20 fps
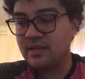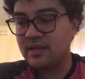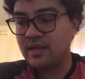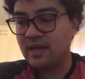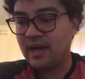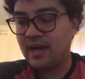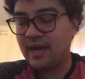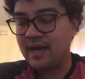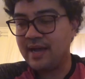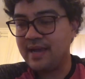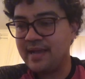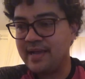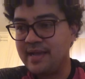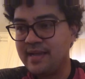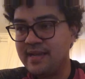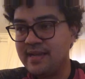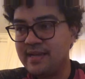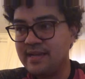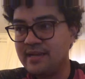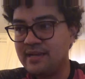
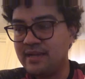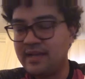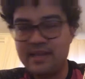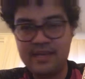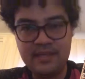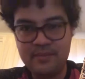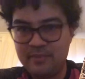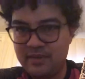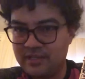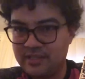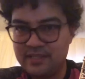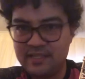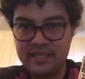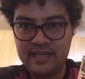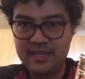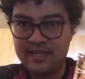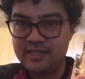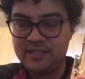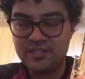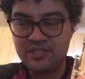any melody,
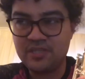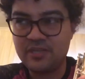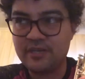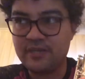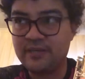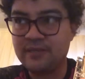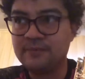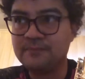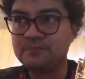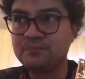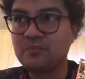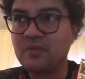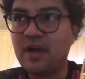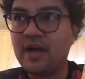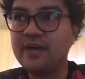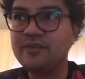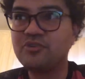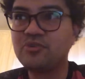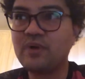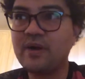any song,
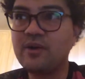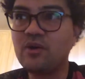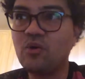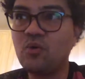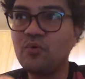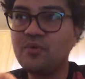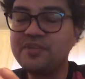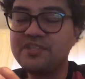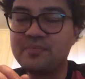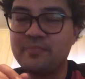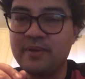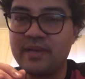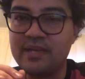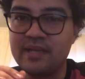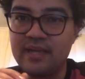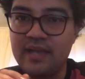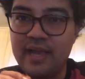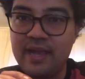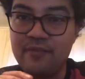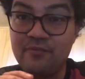I try to always make
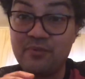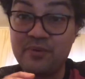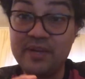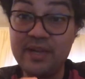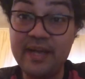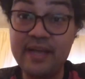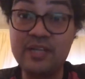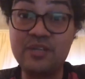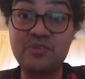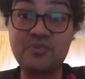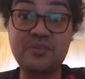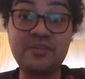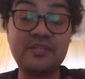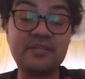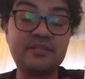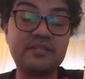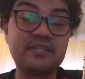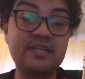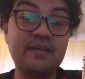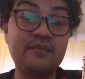every
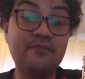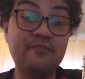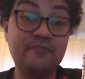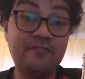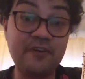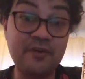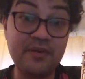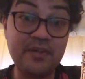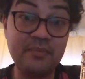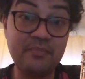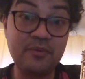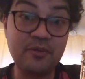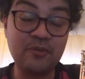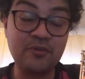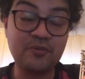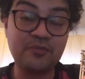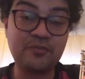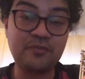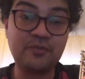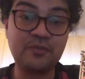entrance very
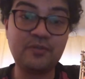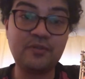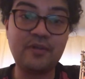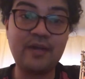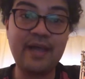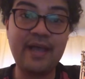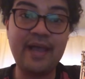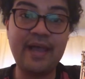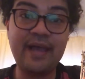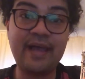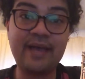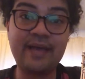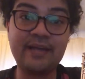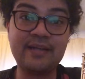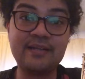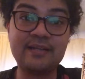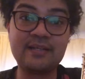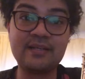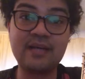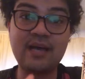beautiful,
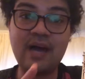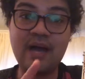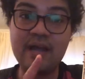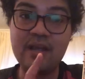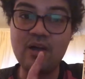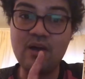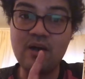and I